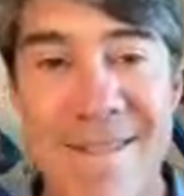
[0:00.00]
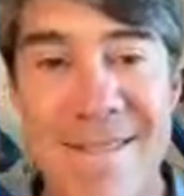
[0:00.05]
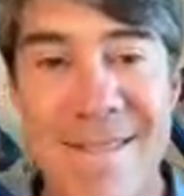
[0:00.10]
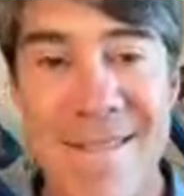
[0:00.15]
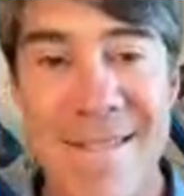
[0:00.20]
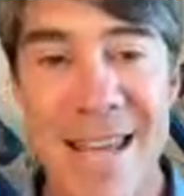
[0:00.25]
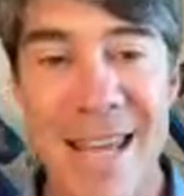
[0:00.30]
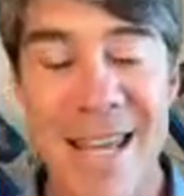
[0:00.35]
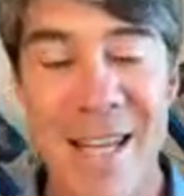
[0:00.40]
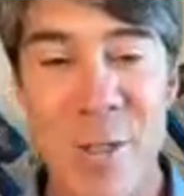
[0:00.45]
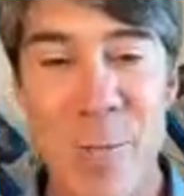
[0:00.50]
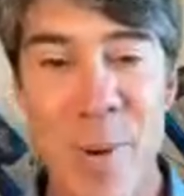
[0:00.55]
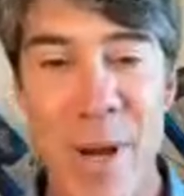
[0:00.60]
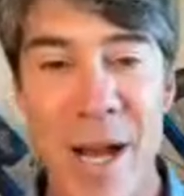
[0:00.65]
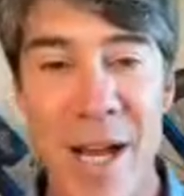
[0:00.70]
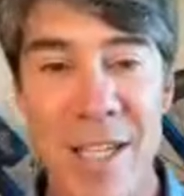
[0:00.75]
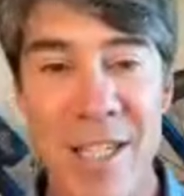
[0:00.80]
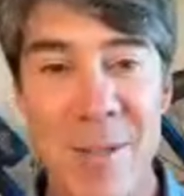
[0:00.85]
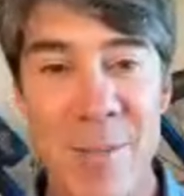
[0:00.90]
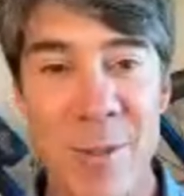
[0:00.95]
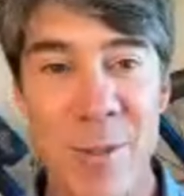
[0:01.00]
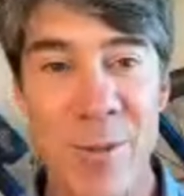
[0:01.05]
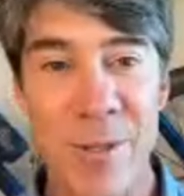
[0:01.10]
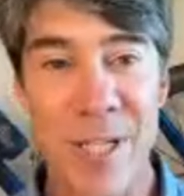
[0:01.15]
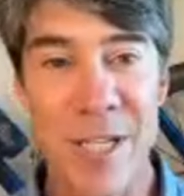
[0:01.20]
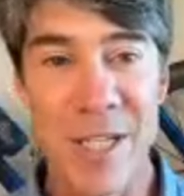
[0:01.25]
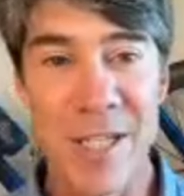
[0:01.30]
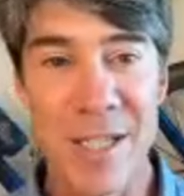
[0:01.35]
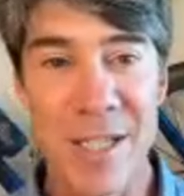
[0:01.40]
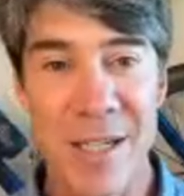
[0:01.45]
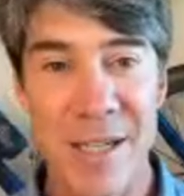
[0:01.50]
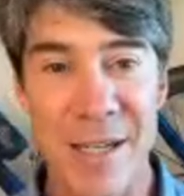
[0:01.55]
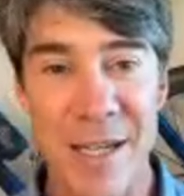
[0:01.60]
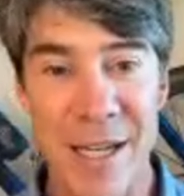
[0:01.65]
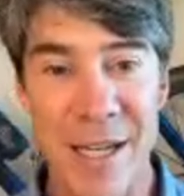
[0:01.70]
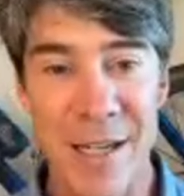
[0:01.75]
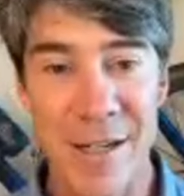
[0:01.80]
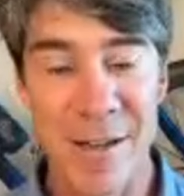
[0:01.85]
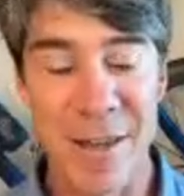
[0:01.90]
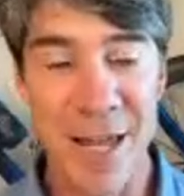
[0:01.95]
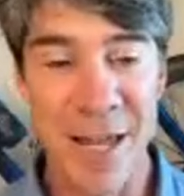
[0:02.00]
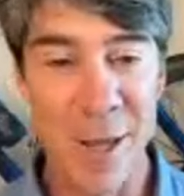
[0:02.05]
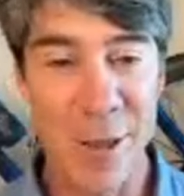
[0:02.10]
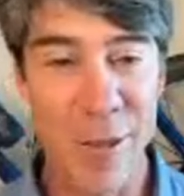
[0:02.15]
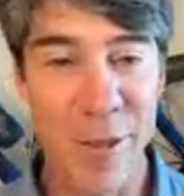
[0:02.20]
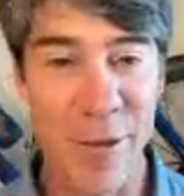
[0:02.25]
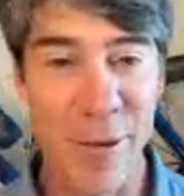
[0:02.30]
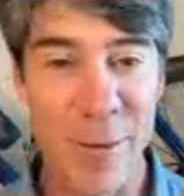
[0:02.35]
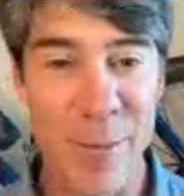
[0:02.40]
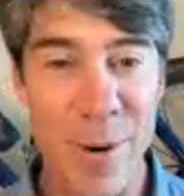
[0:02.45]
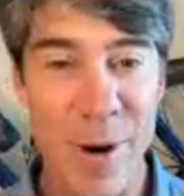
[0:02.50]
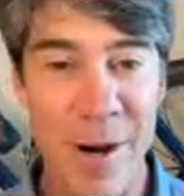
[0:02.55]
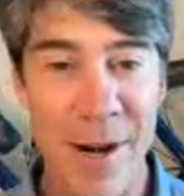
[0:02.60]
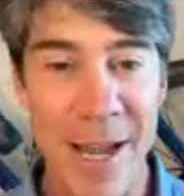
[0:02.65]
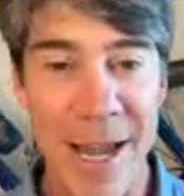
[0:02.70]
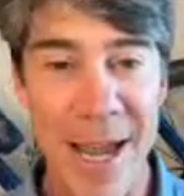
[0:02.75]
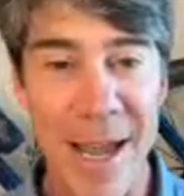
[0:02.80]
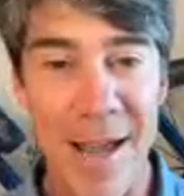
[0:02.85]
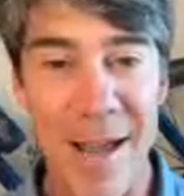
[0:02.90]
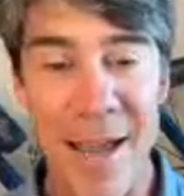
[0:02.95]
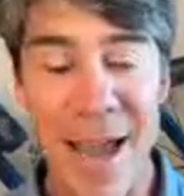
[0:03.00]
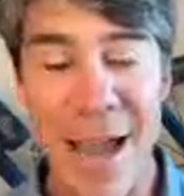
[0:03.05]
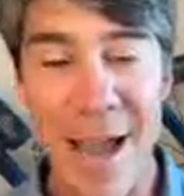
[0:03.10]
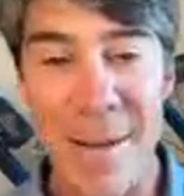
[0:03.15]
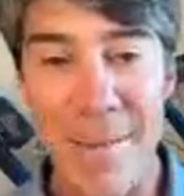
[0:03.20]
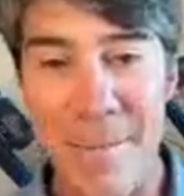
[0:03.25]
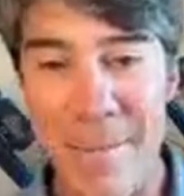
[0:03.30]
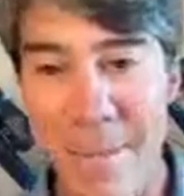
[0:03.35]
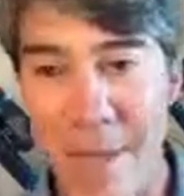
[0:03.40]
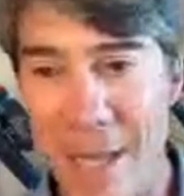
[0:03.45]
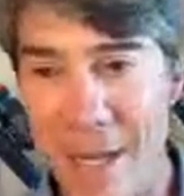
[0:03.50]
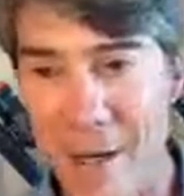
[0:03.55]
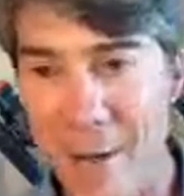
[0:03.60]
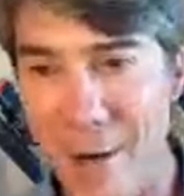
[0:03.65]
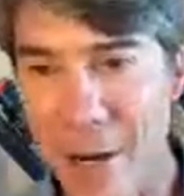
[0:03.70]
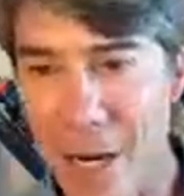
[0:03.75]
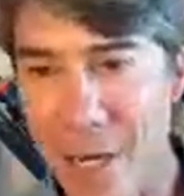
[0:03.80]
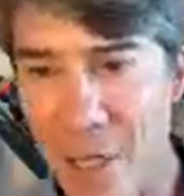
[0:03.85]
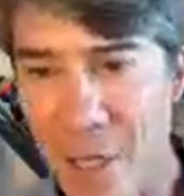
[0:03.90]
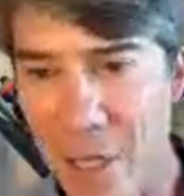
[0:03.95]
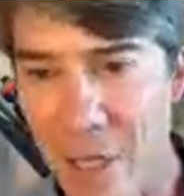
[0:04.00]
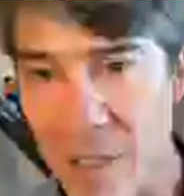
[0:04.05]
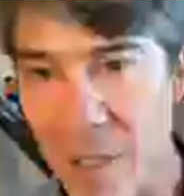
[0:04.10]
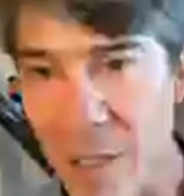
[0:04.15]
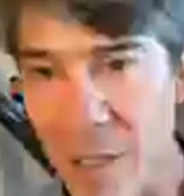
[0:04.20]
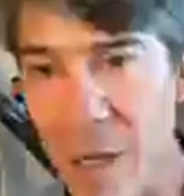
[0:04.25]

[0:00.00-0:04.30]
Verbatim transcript: it's possible we just needed like a third party app integration.